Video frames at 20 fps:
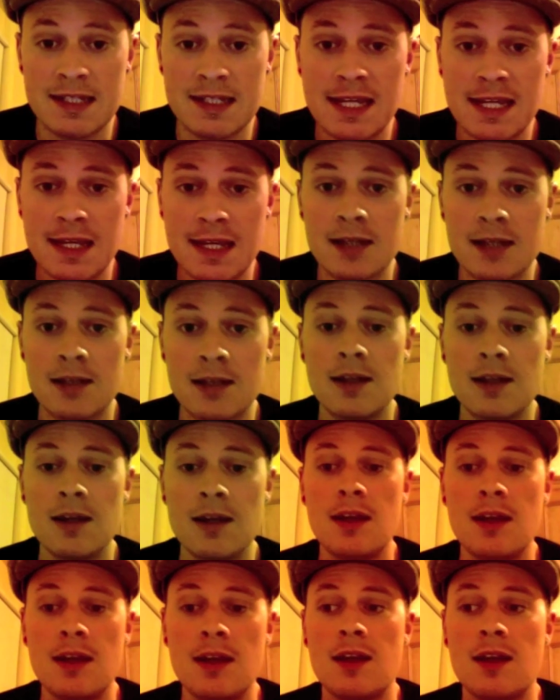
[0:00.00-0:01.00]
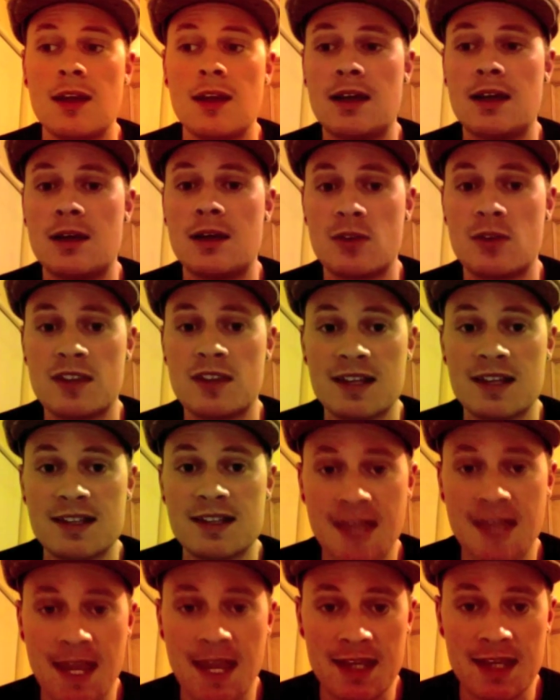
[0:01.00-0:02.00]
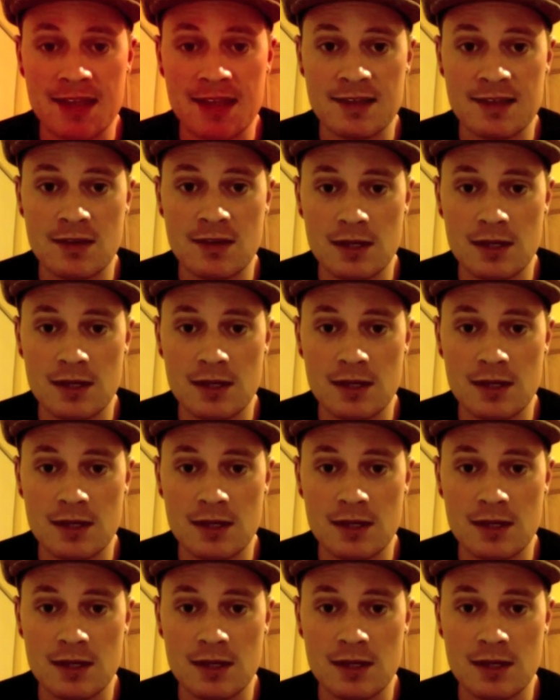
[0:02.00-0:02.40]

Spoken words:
ticket. When they say it's not